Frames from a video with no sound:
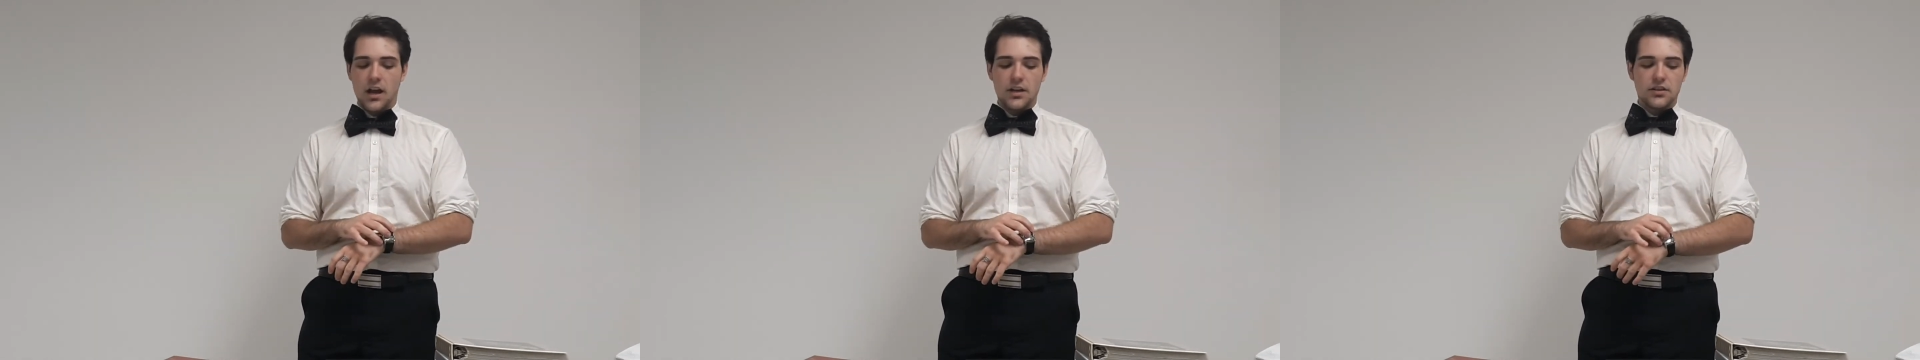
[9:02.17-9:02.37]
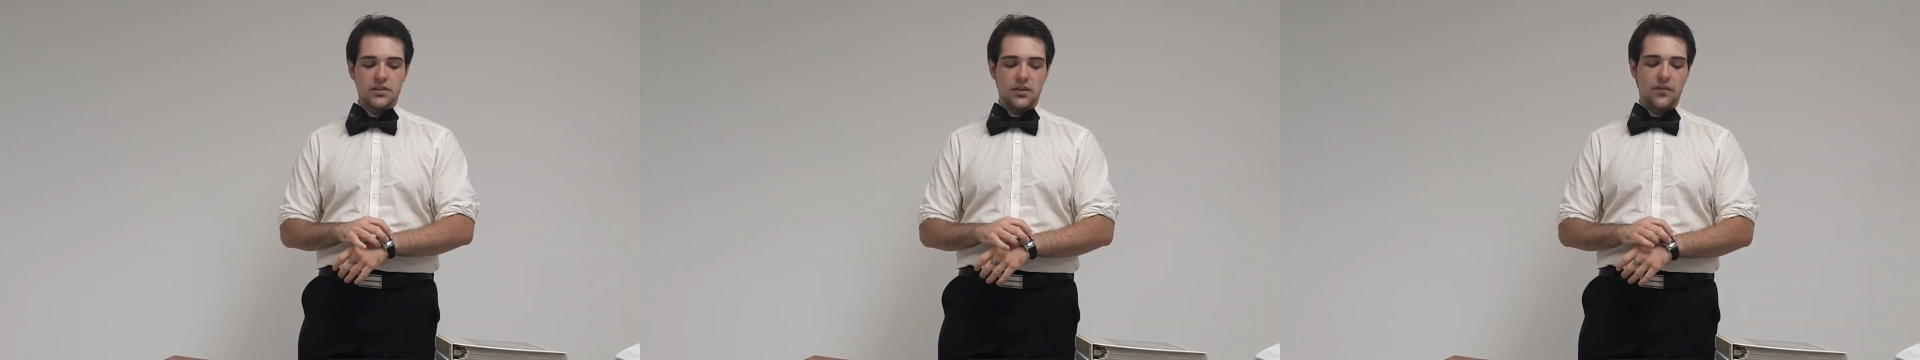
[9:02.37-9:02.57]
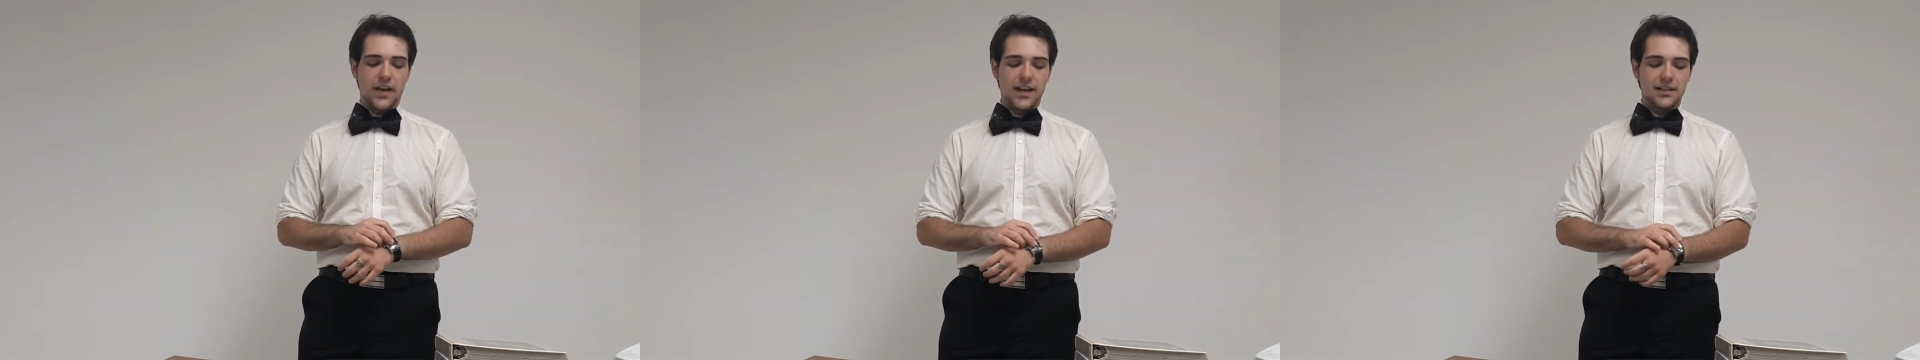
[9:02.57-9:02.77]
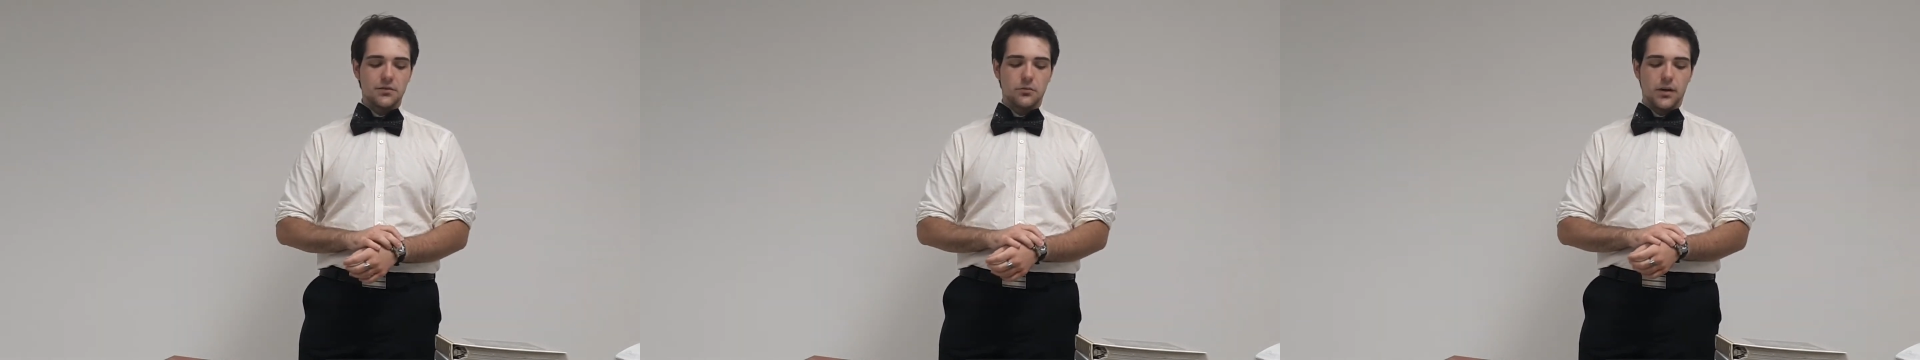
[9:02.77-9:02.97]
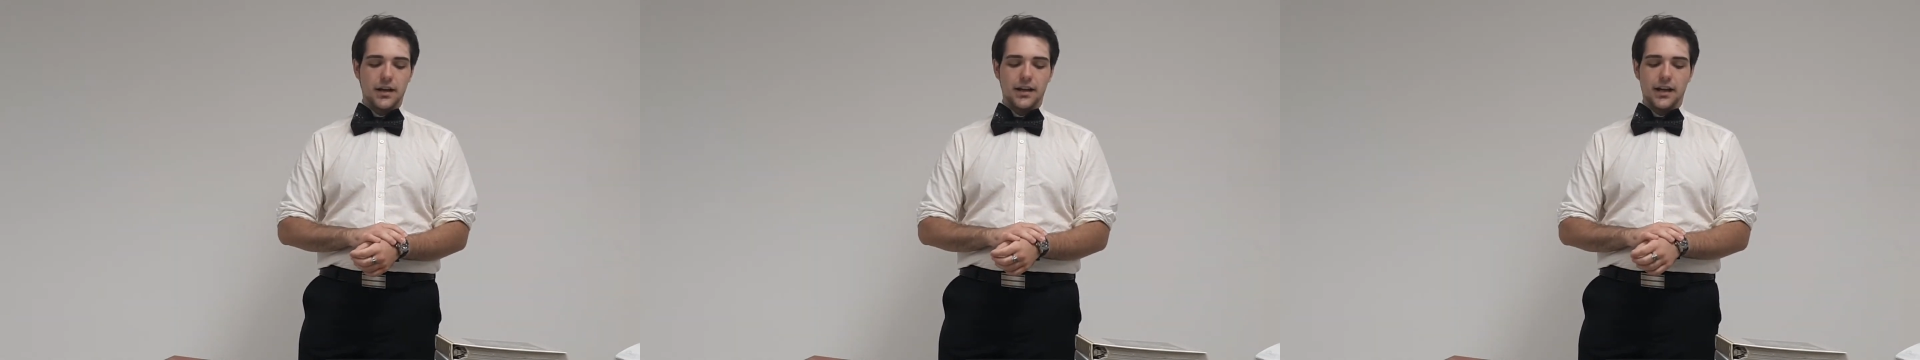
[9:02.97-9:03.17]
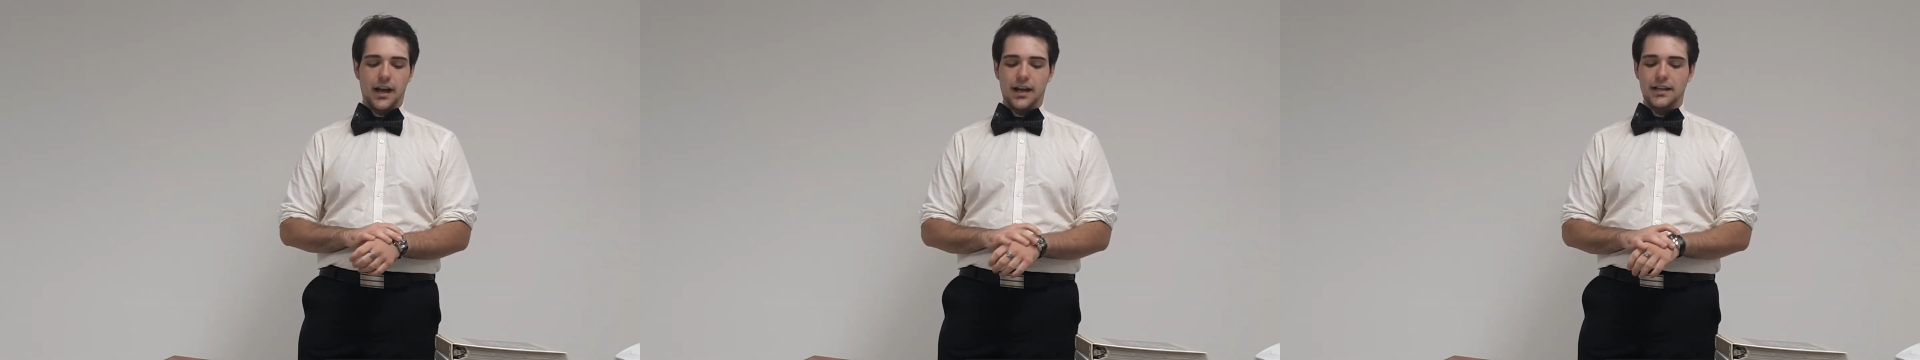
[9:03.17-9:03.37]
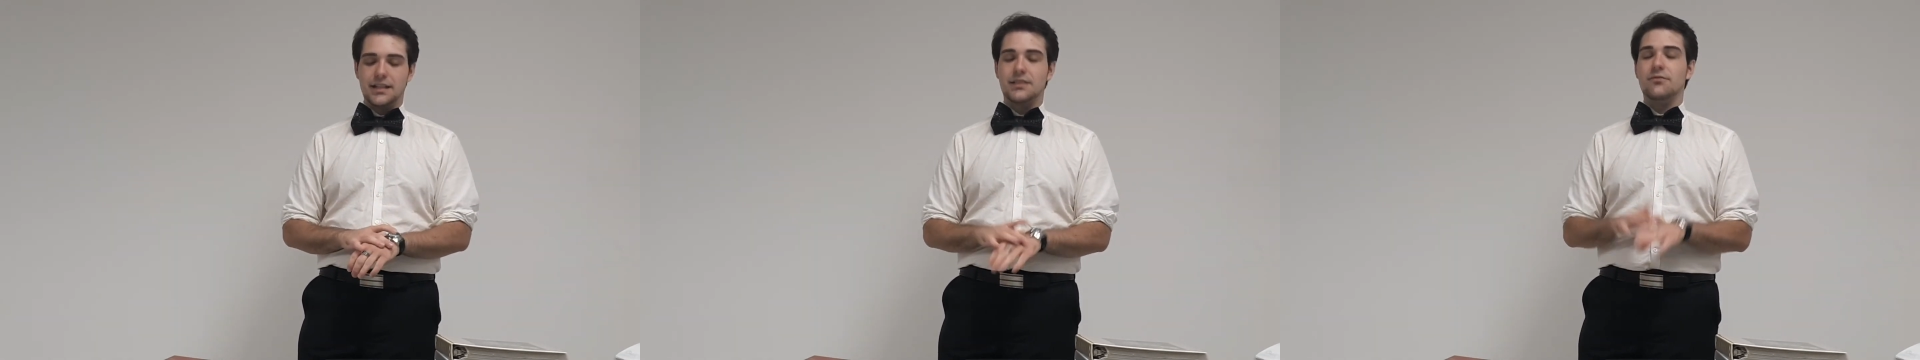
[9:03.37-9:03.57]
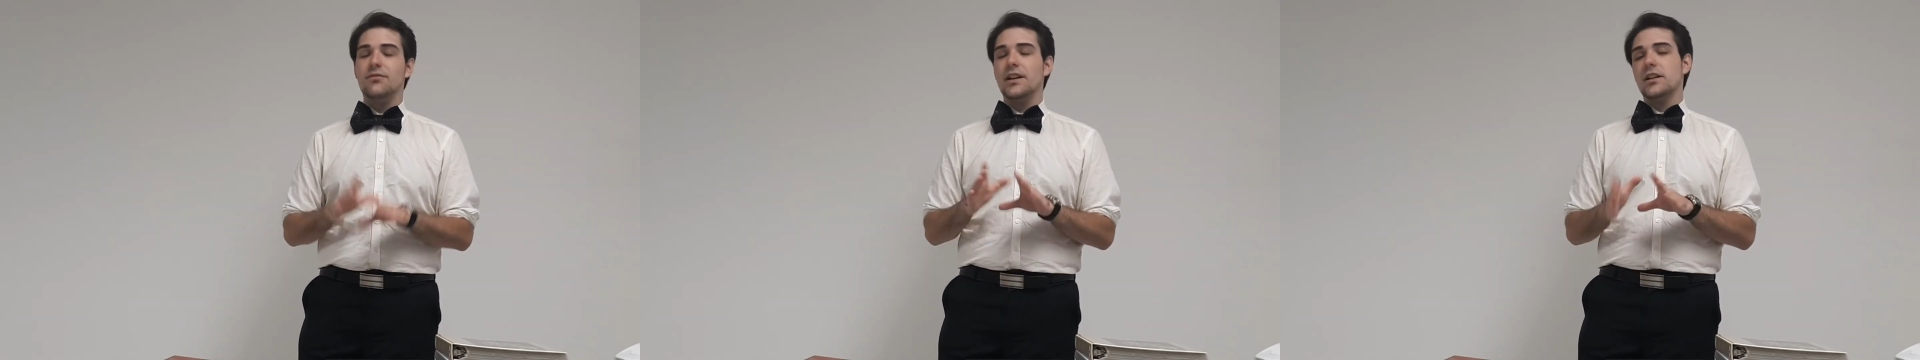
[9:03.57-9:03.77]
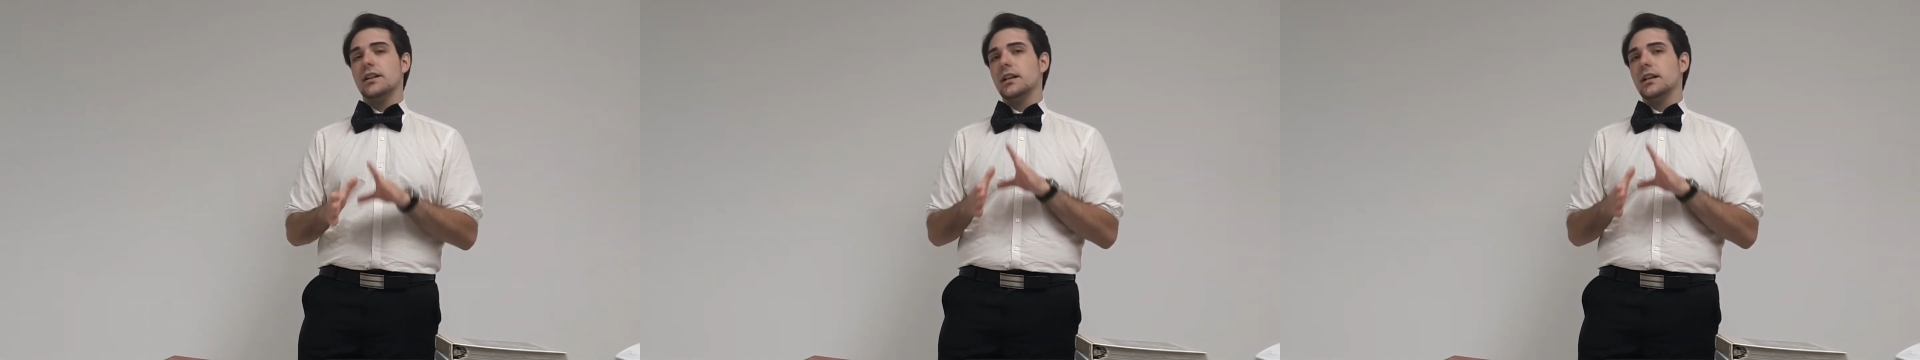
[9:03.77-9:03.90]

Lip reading: So that's why it's very